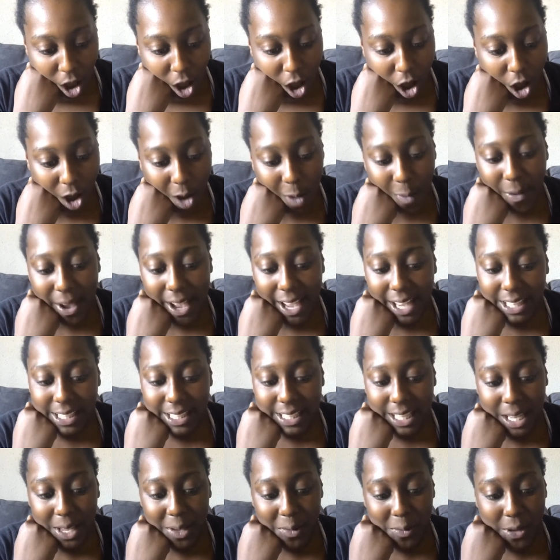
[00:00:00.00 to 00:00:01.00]

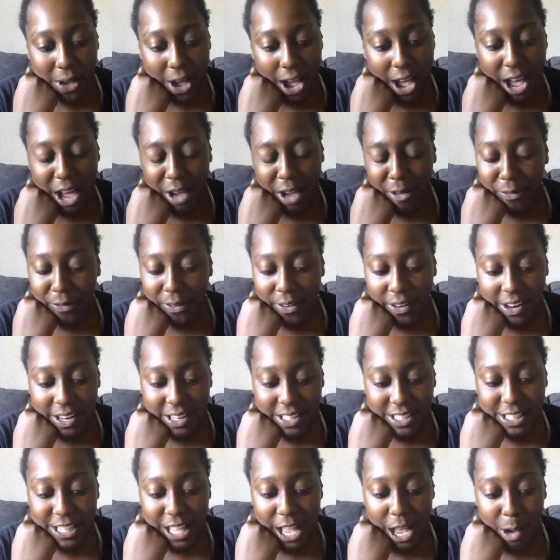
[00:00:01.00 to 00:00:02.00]
Always keep God
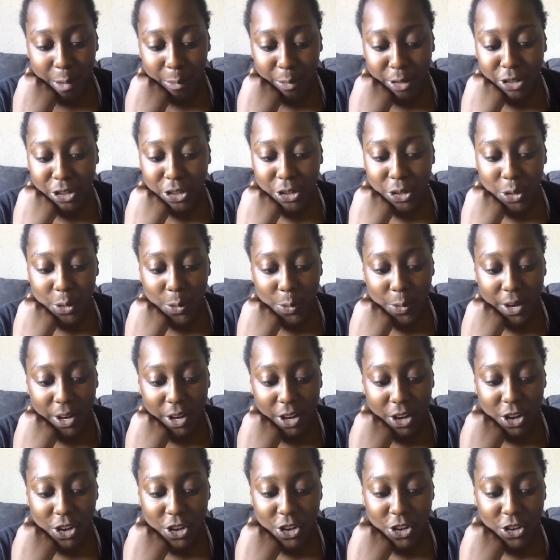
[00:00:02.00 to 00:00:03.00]
first. I wish you
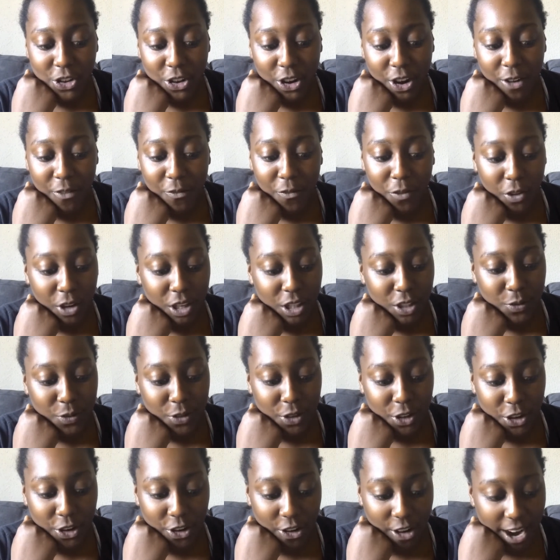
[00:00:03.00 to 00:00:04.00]
well. You're a voice
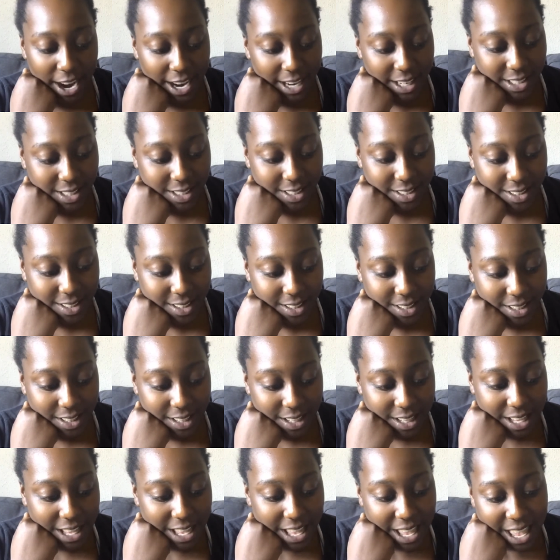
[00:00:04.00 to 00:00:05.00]
for Christ.
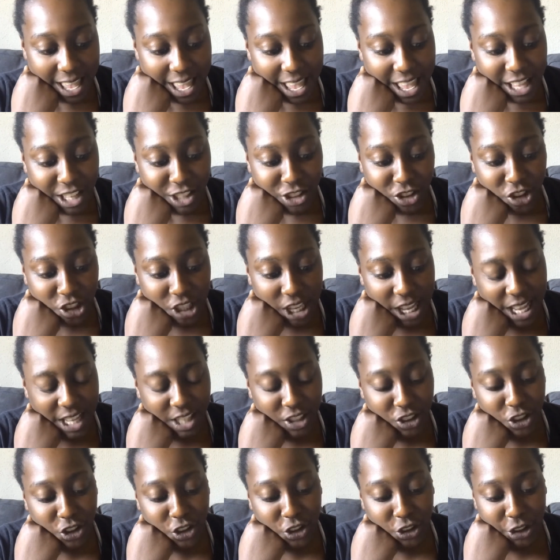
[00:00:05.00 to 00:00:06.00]

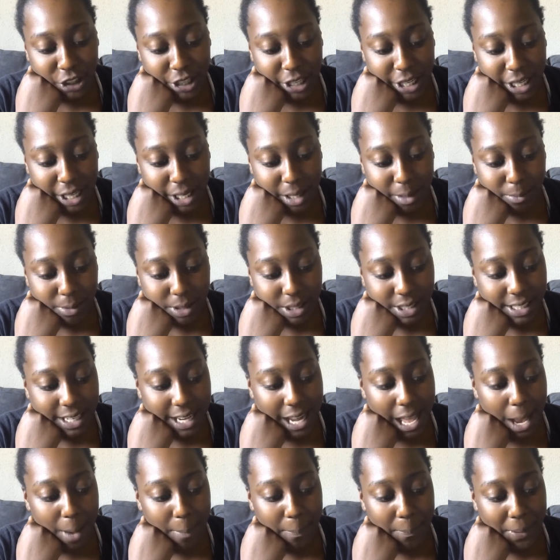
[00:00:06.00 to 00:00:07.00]
Chase dreams,
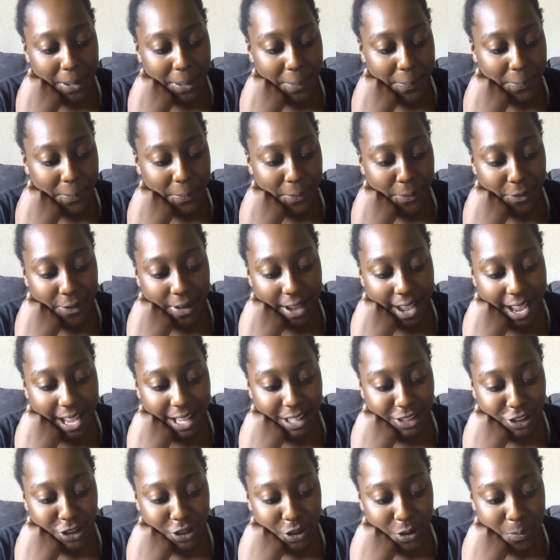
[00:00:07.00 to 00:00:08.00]
not people.
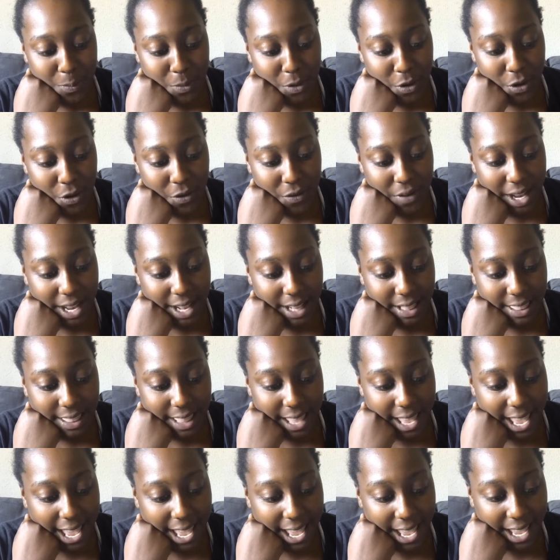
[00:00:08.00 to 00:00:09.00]
As you move in
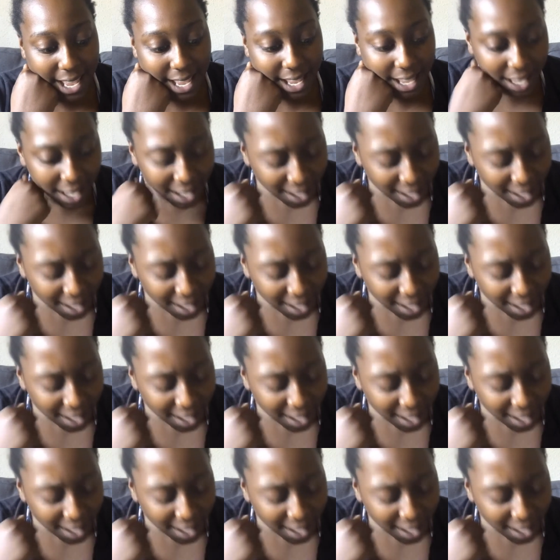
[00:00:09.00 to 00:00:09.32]
that